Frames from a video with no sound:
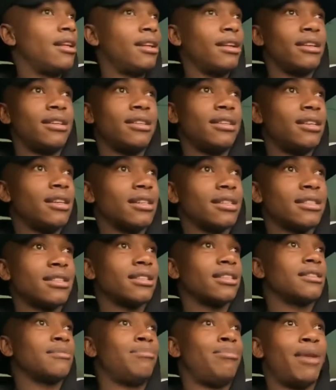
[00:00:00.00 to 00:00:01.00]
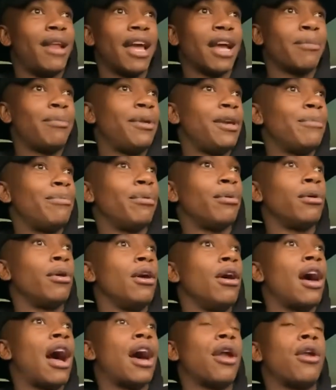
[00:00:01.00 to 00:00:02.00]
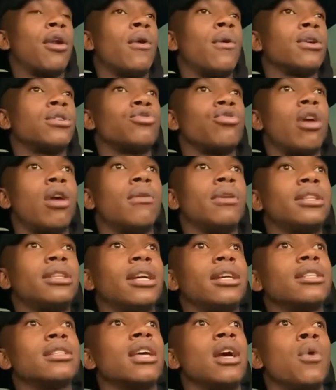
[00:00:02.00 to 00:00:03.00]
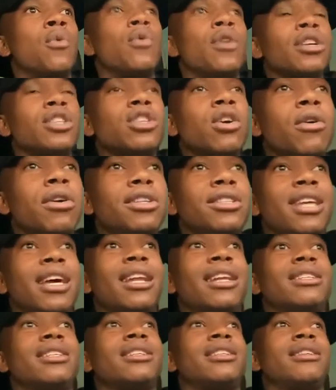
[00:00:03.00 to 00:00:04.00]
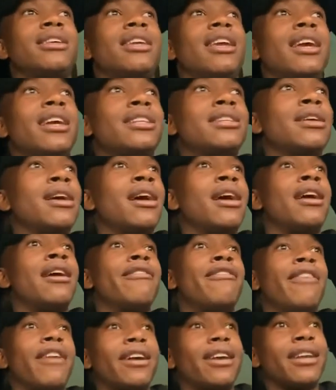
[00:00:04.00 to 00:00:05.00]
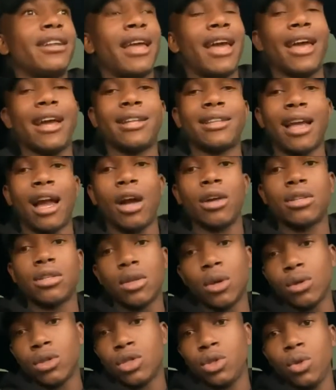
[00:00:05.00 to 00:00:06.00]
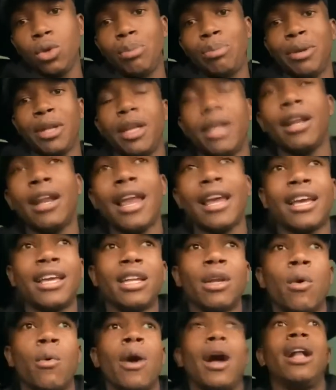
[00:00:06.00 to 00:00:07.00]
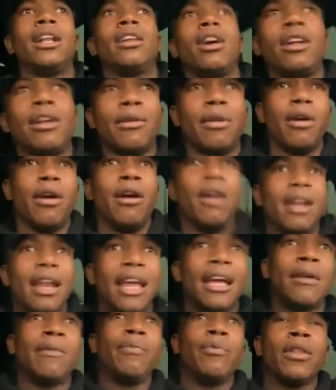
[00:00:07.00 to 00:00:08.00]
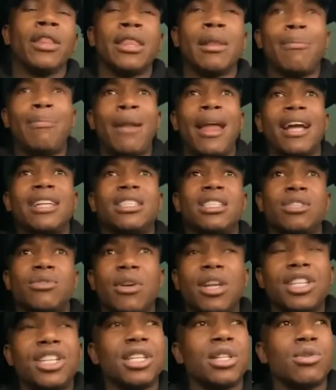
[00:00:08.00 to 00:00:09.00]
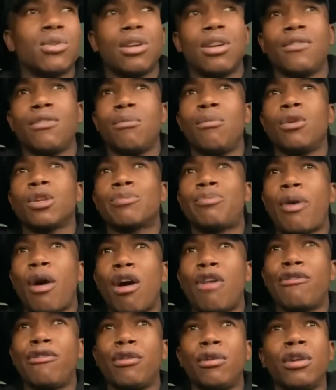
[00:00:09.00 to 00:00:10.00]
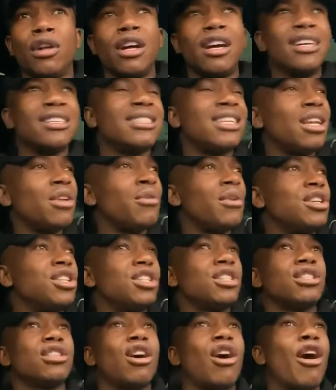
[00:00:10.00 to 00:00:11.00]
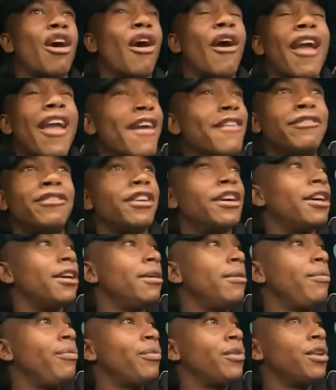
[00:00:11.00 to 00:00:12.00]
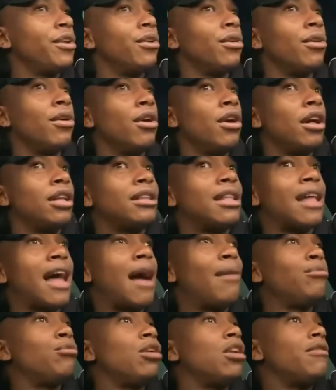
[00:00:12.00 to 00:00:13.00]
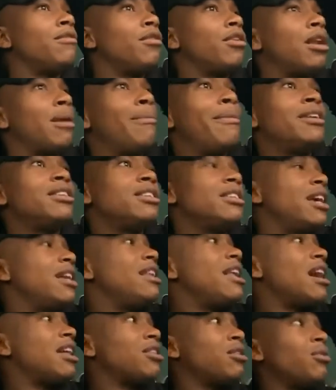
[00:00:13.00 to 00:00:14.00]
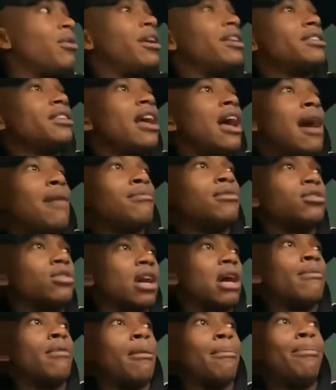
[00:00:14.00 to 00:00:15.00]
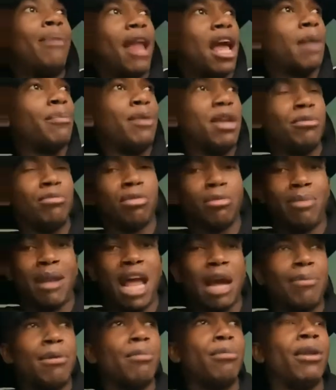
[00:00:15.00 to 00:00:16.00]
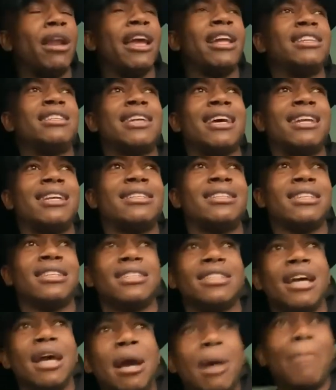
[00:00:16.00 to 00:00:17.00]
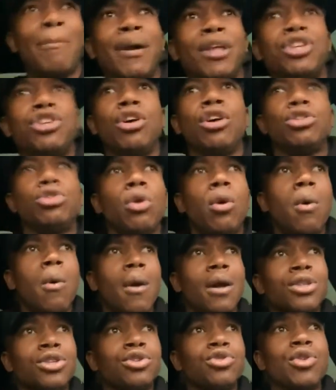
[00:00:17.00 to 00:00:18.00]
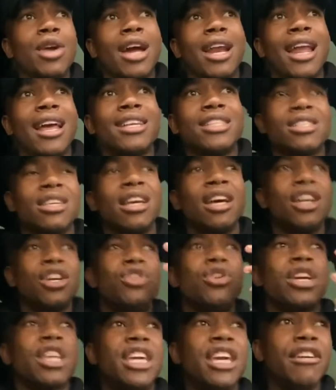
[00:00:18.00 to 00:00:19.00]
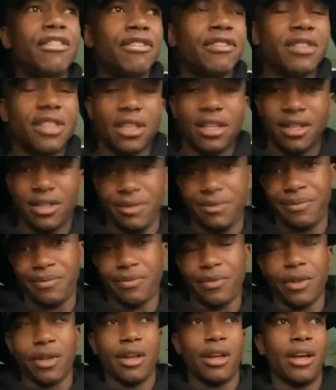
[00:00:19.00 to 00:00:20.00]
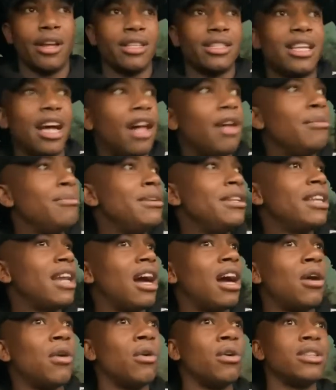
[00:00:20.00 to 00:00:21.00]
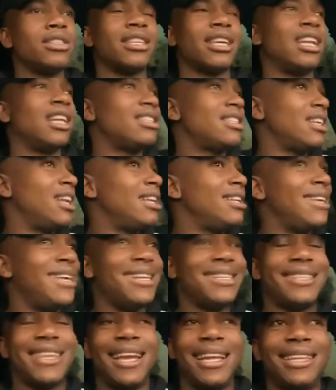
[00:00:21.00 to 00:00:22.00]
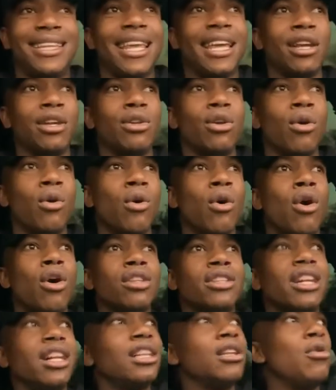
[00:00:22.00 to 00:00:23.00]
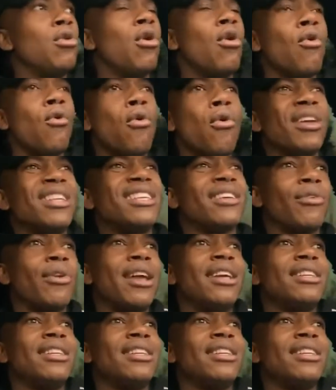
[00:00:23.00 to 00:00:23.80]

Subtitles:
Yes, as black people. I don't know what's wrong with us. We're so intelligent yet fucking act out so stupid. Like in a wild out, like the black generation is one of the most powerful generations ever. You know, I'm not even gonna mention any other race. I'm just talking about black people. Black people are intelligent, but y'all don't want to realize your gift. Tell me now. Tana the estate thing, you know. Tell me which race